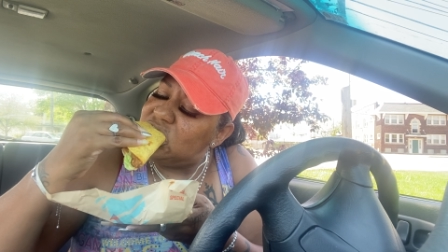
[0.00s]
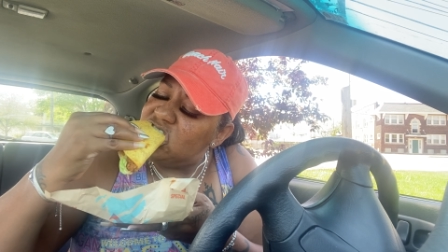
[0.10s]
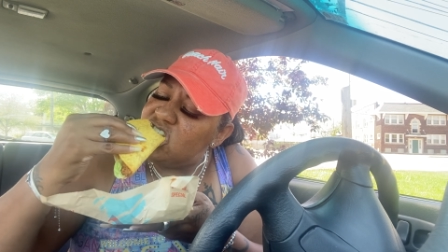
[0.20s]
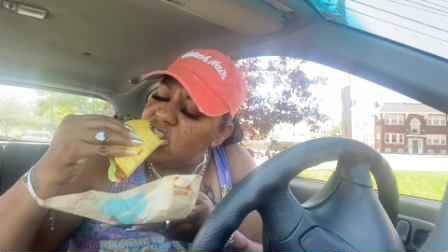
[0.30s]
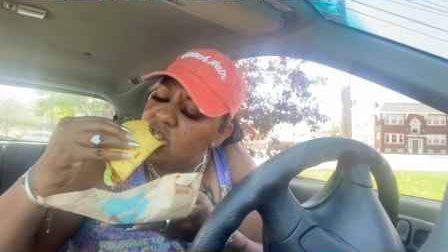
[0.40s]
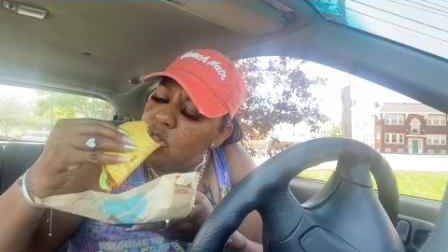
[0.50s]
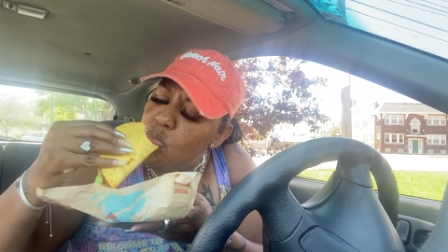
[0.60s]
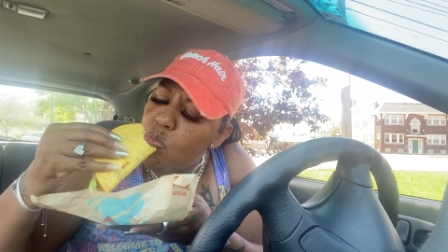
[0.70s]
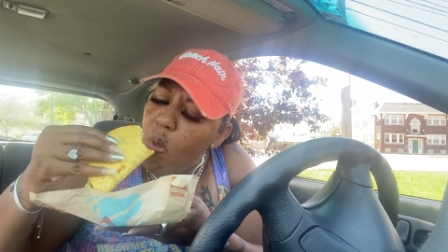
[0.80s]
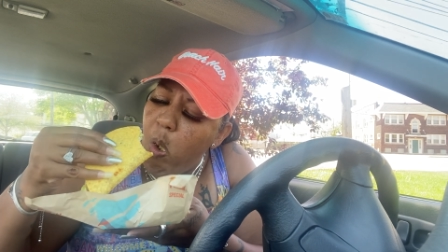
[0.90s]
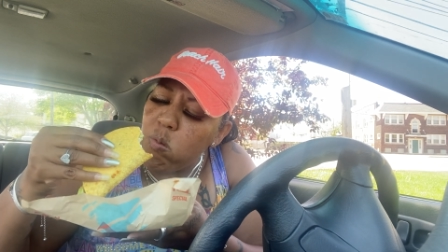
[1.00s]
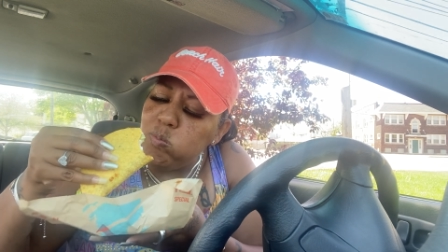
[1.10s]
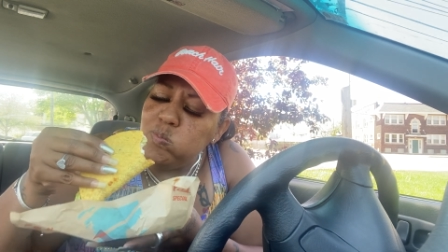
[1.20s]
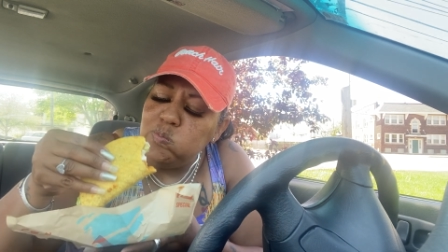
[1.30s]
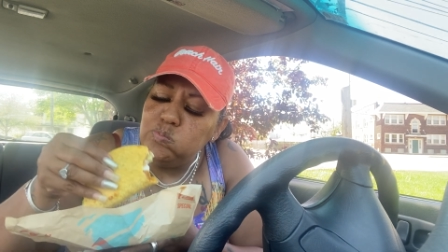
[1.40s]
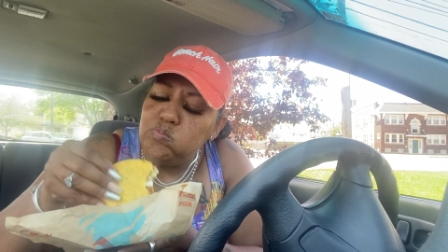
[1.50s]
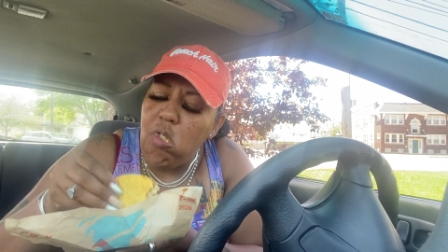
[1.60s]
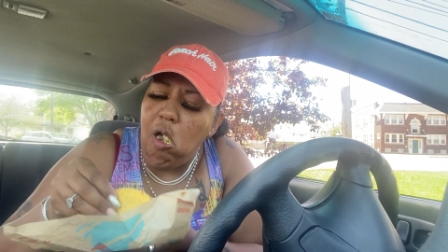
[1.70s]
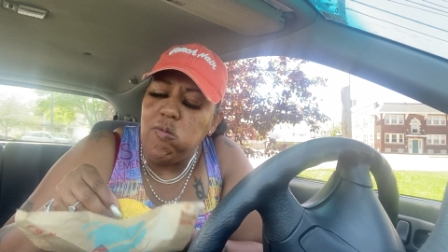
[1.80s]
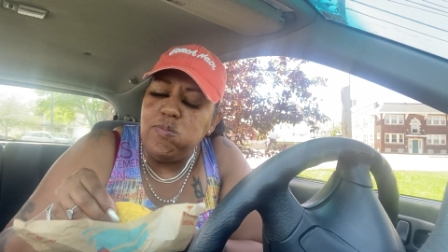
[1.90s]
Mm, mm, mm,
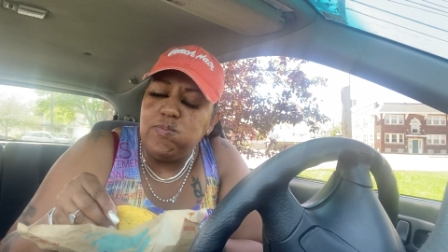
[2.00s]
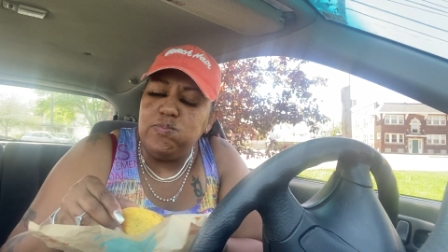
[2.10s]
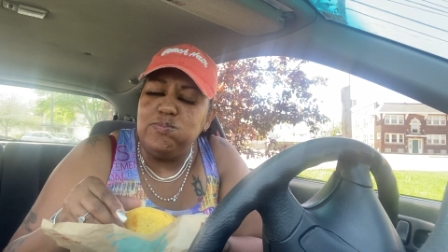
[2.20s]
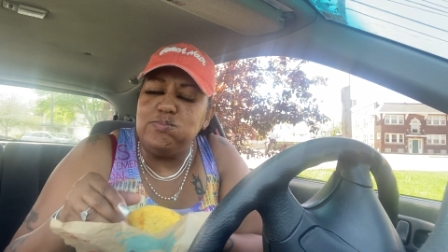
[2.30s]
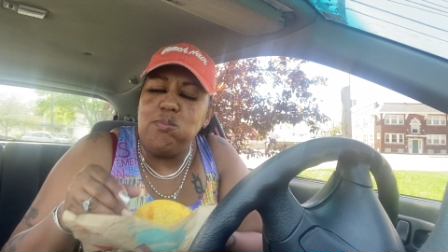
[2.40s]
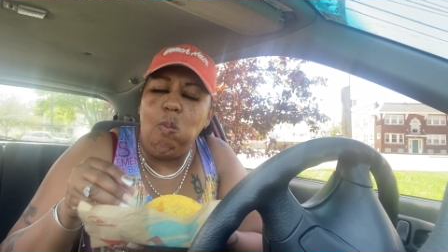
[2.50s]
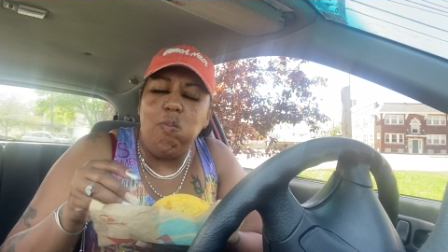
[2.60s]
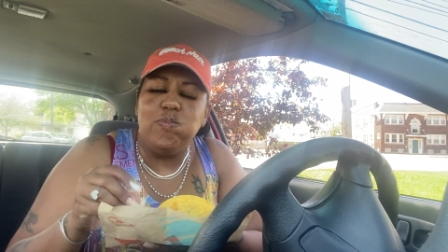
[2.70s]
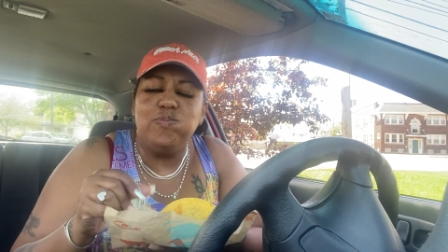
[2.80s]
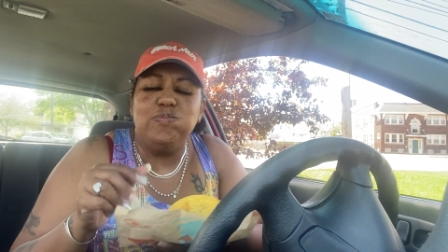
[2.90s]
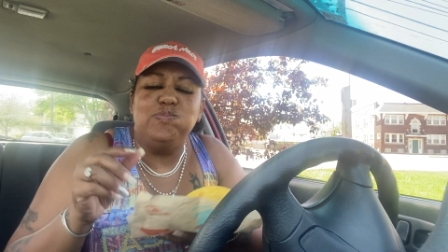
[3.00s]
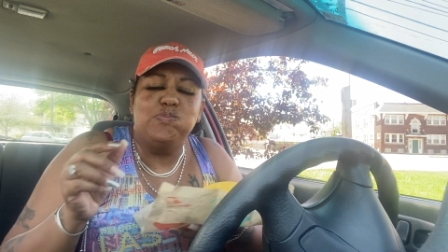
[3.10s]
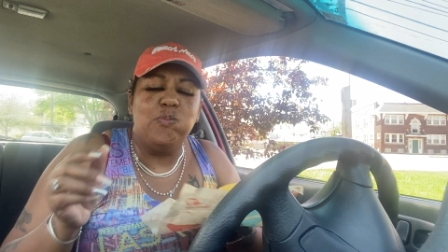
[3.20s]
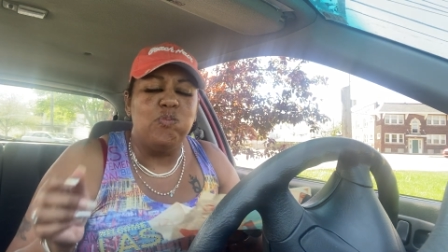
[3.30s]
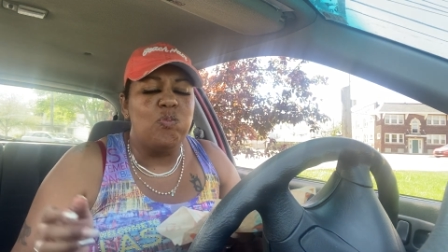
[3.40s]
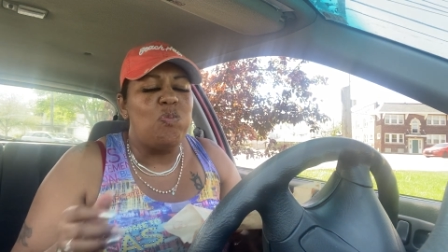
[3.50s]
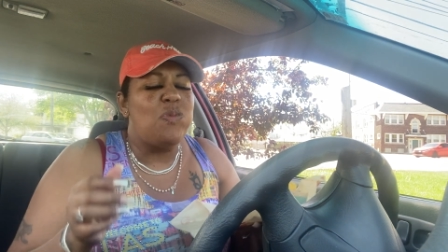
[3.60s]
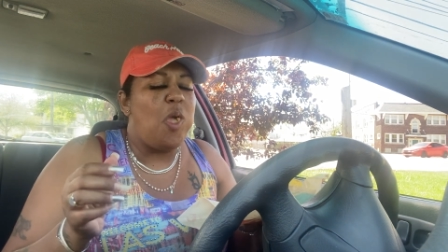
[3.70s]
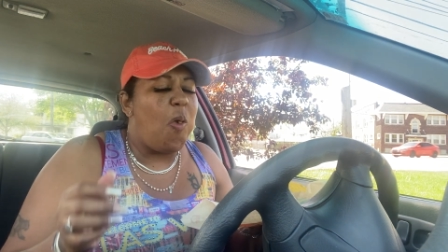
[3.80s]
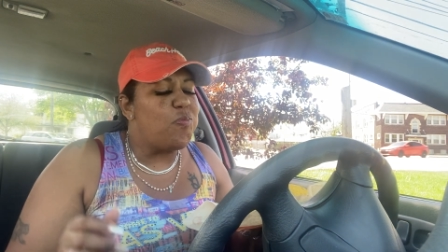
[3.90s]
mm, mm, mm,
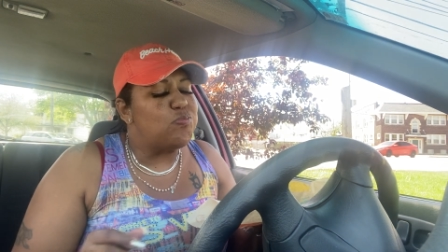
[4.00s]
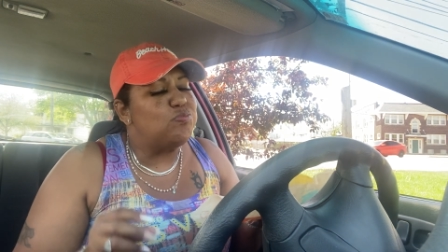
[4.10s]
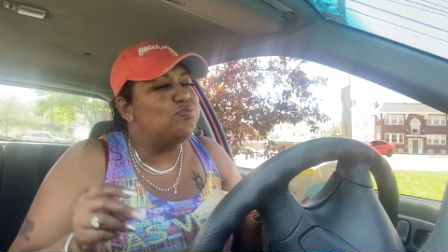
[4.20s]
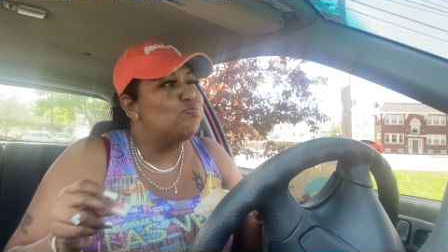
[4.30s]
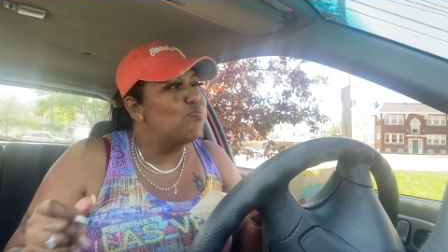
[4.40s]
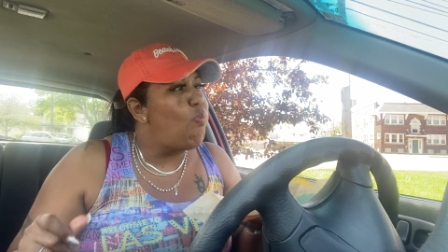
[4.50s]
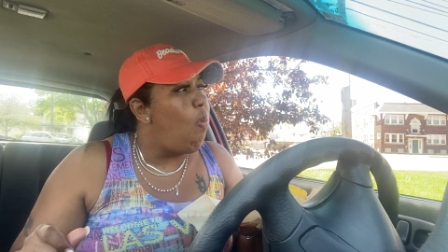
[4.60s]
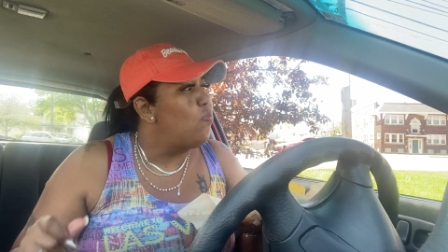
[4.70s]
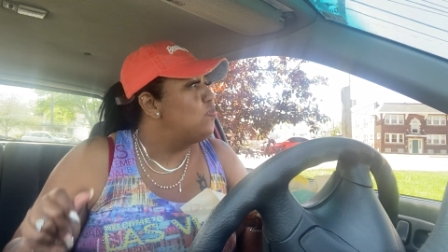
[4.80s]
mm, mm, mm.